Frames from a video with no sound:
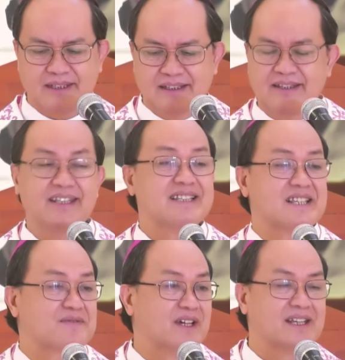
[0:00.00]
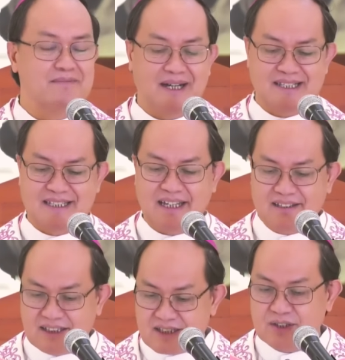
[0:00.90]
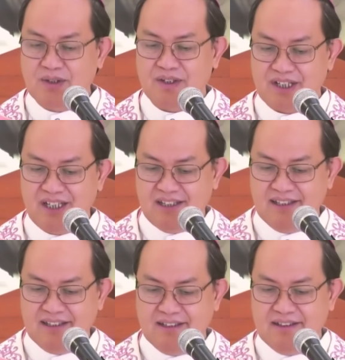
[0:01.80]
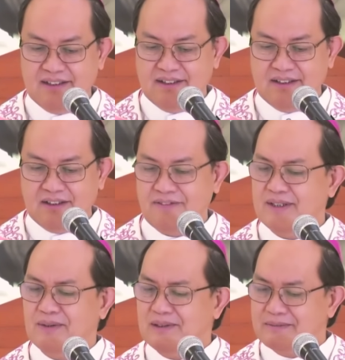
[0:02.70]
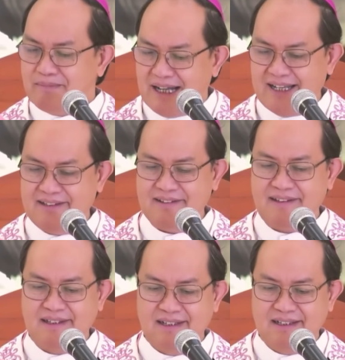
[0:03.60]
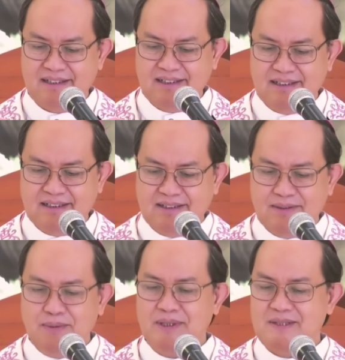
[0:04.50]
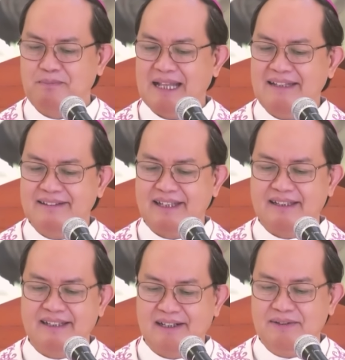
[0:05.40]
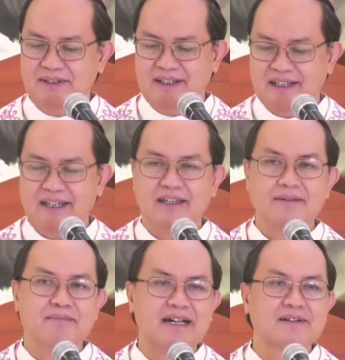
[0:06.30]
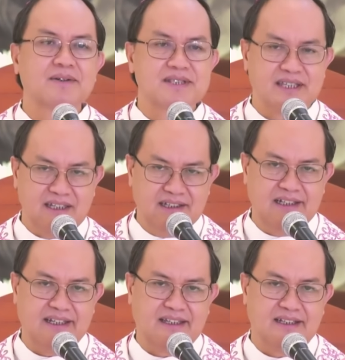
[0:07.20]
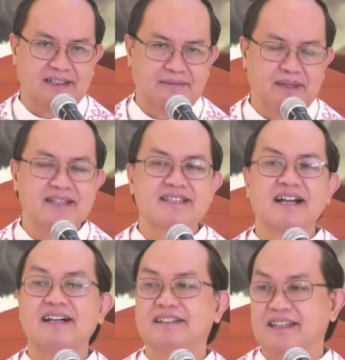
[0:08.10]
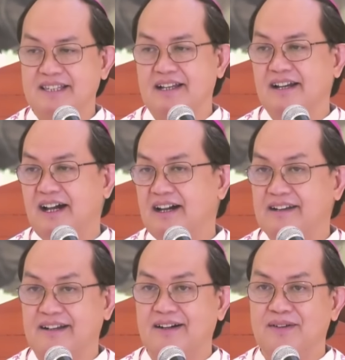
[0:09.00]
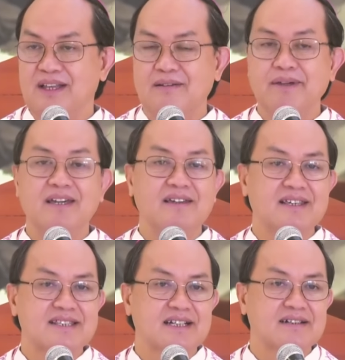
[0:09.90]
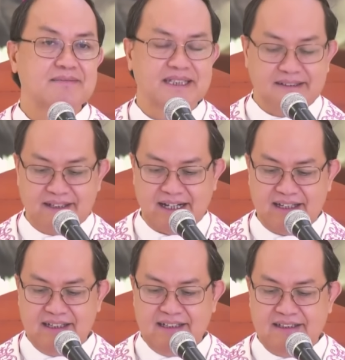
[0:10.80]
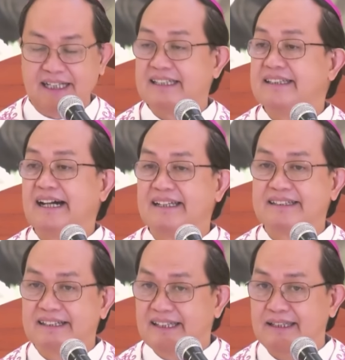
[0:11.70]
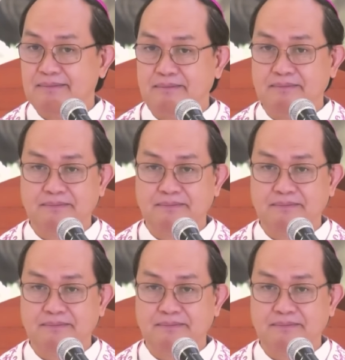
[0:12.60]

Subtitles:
This is very much like the story of an old man who was planting daw a mango seedling. Minsan, isang araw, may isang matanda nagtatanim